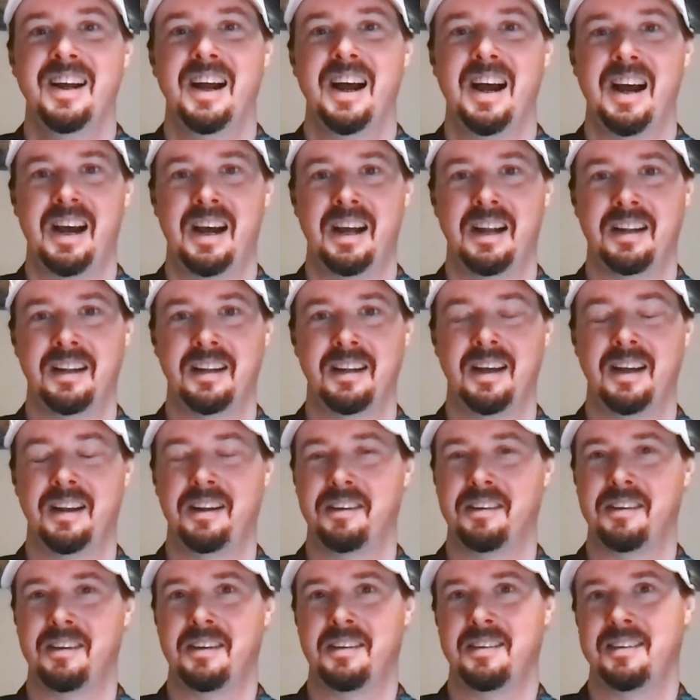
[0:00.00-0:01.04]
and
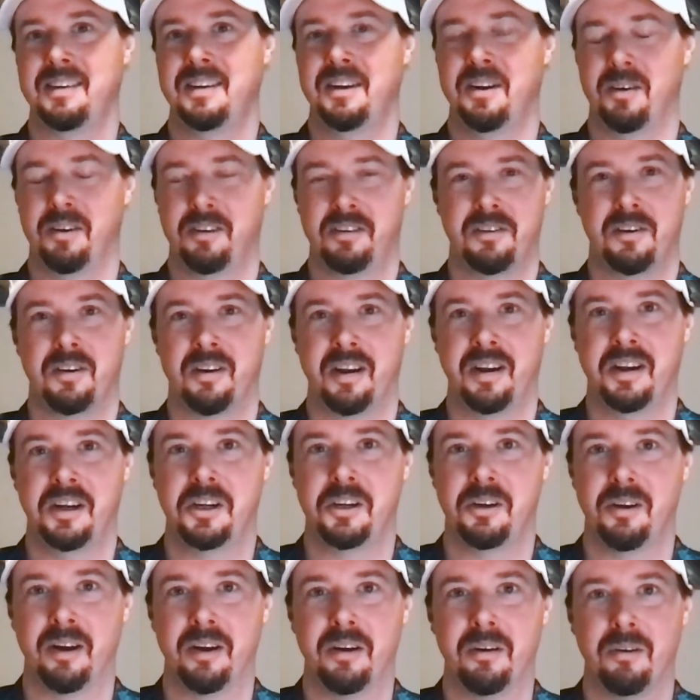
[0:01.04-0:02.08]
it's not an
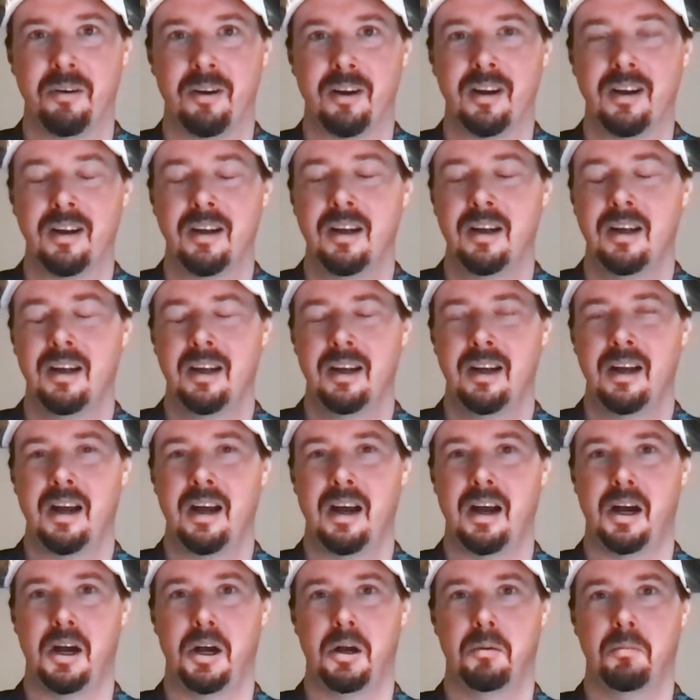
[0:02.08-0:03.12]
issue at all.
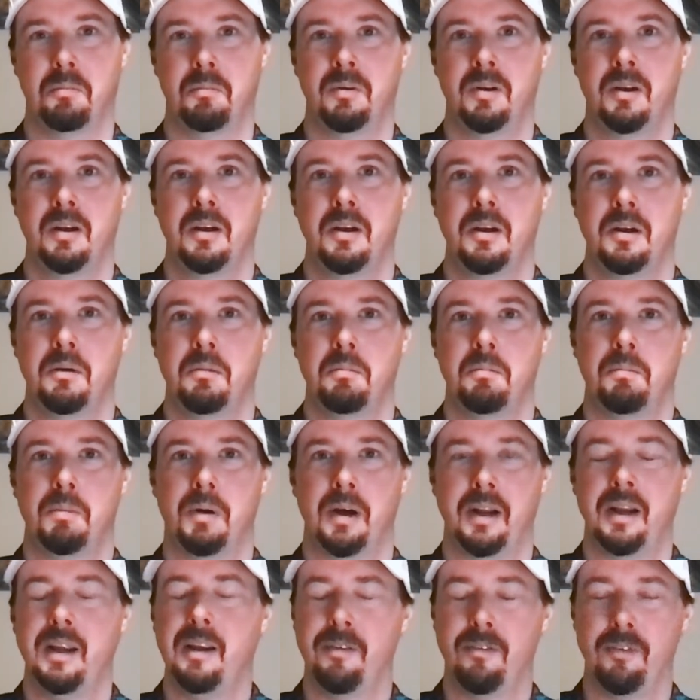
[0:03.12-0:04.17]

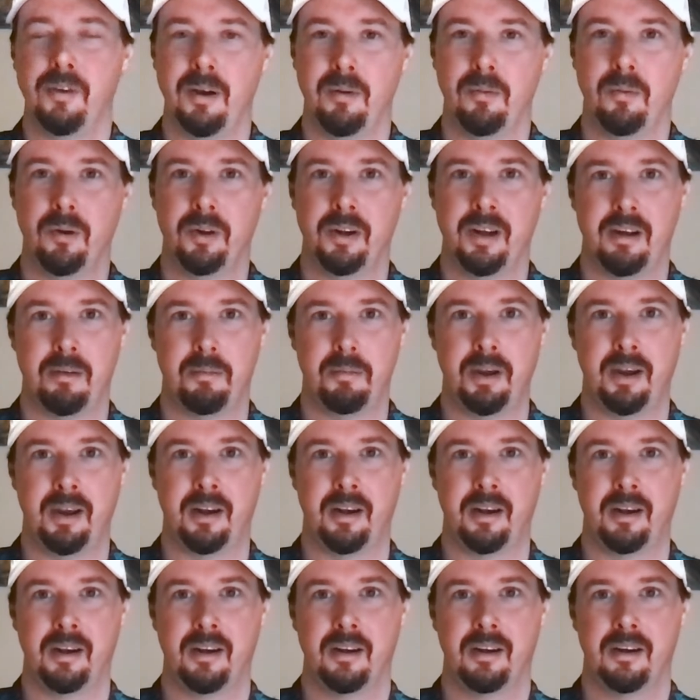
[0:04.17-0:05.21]
But if we would have
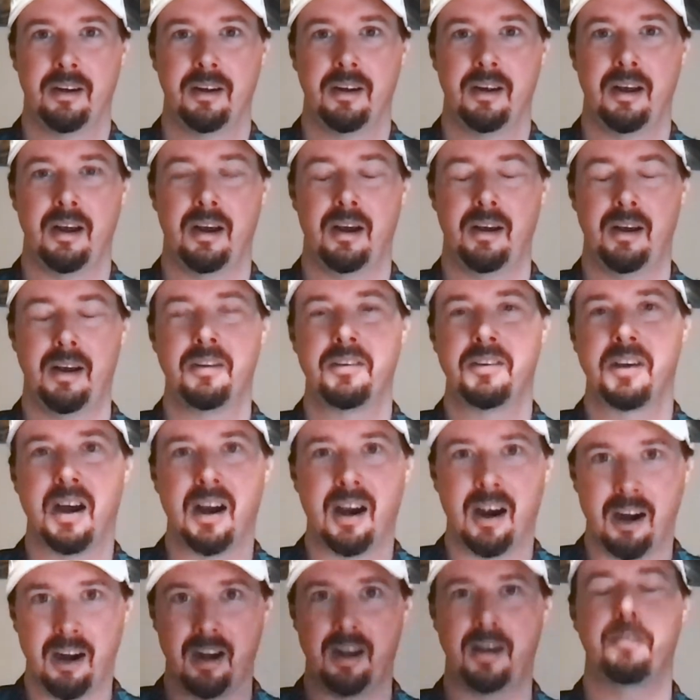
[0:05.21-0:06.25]
been
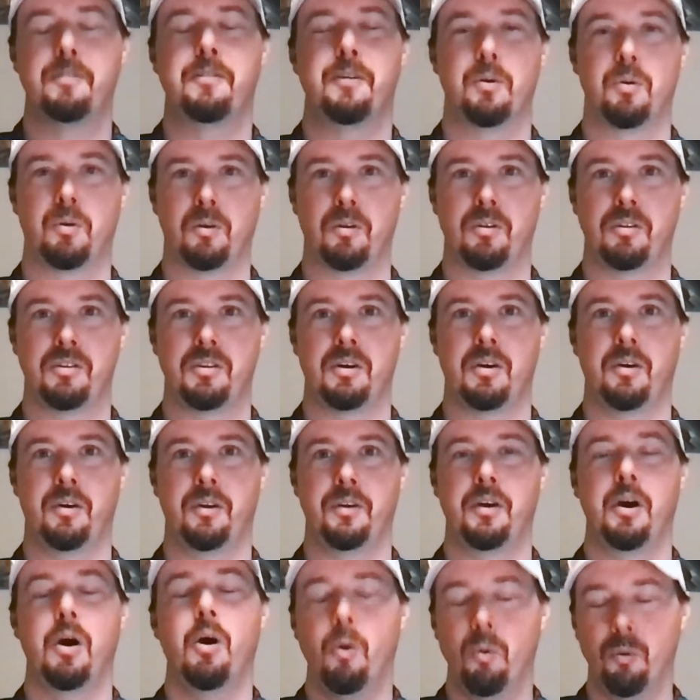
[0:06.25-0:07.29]
entirely focused
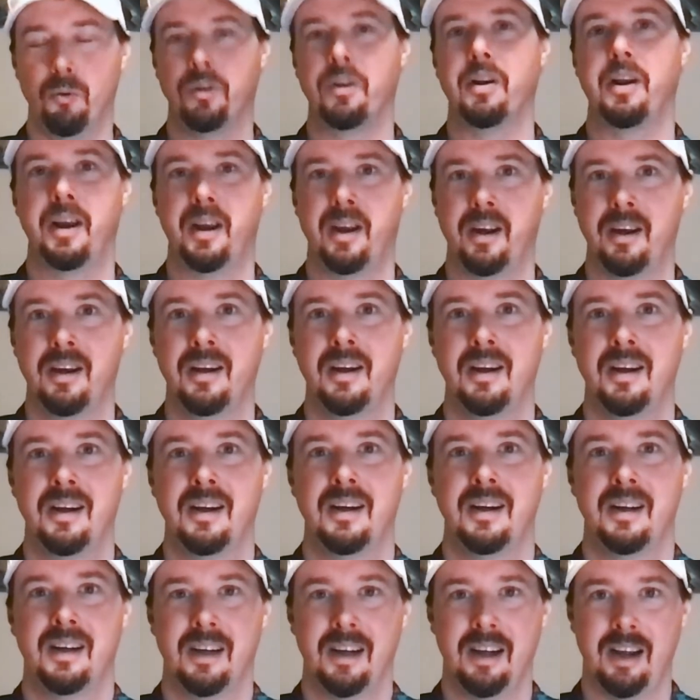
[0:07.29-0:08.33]
on only,
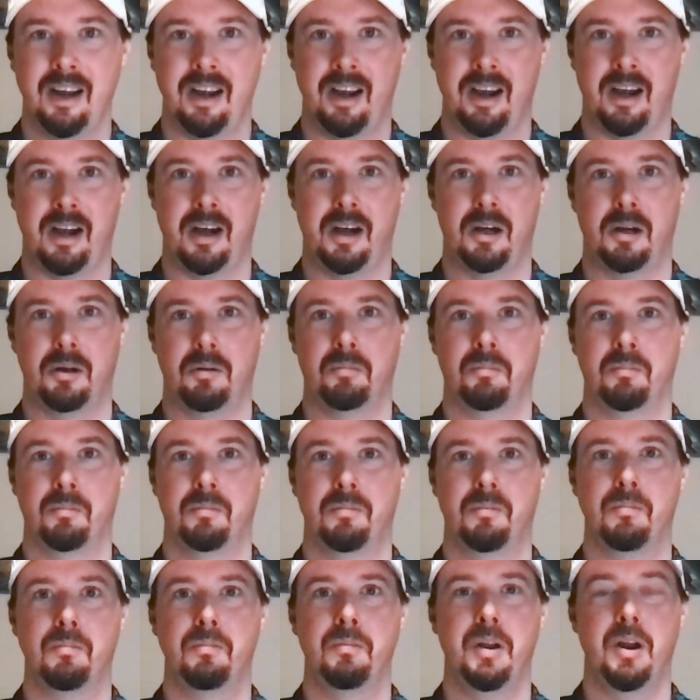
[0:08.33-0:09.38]

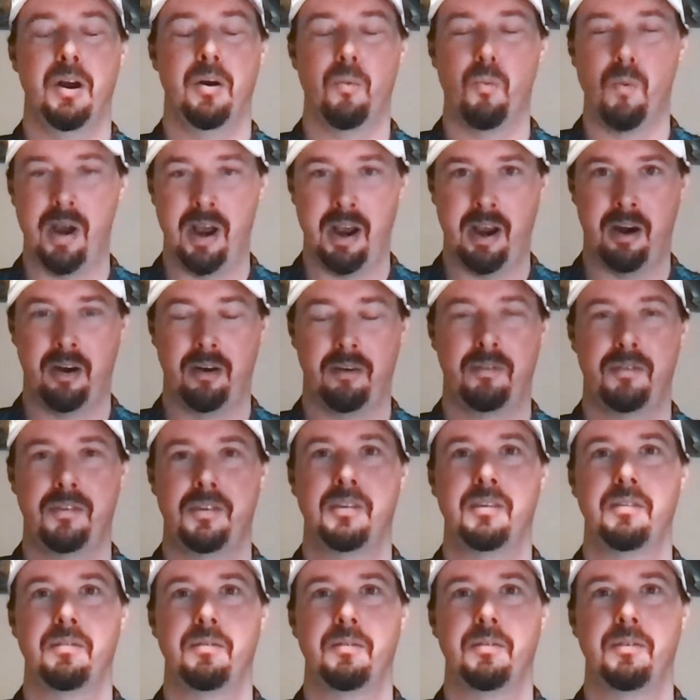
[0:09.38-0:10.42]
where
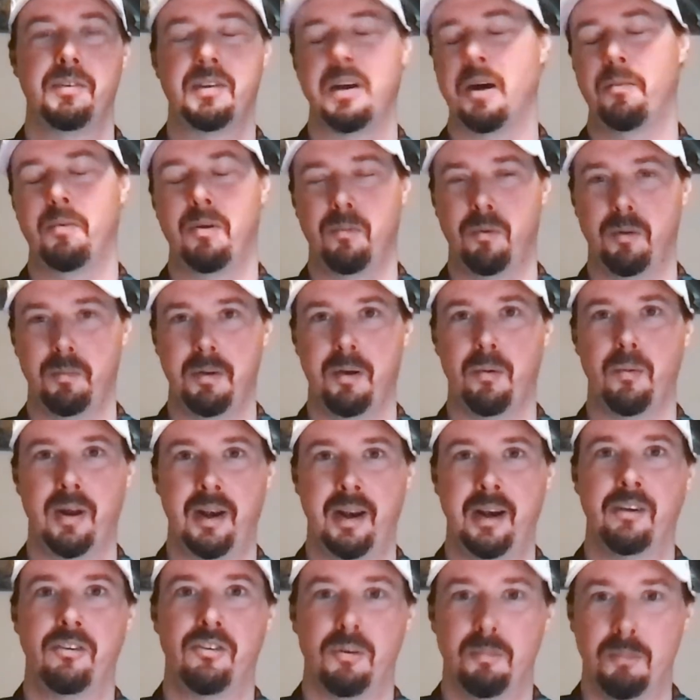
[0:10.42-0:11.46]
someone would be
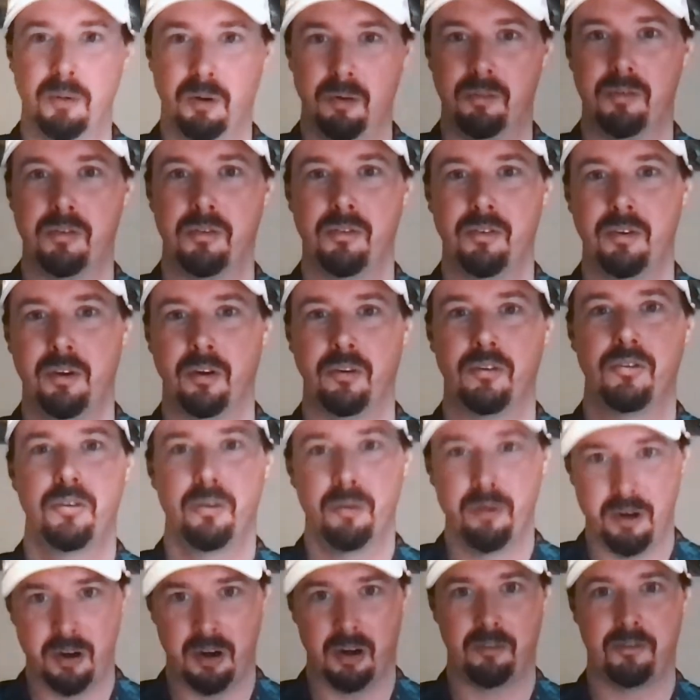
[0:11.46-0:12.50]
willing to move,
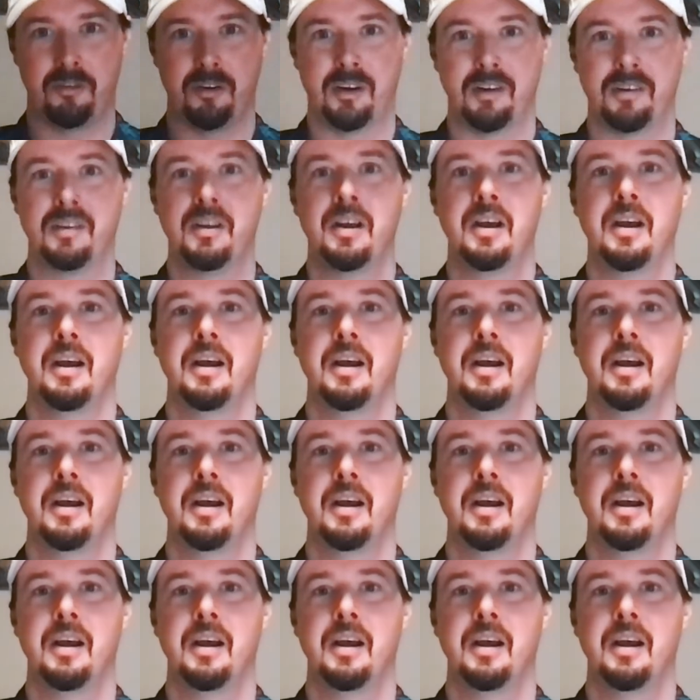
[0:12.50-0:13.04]
to the office,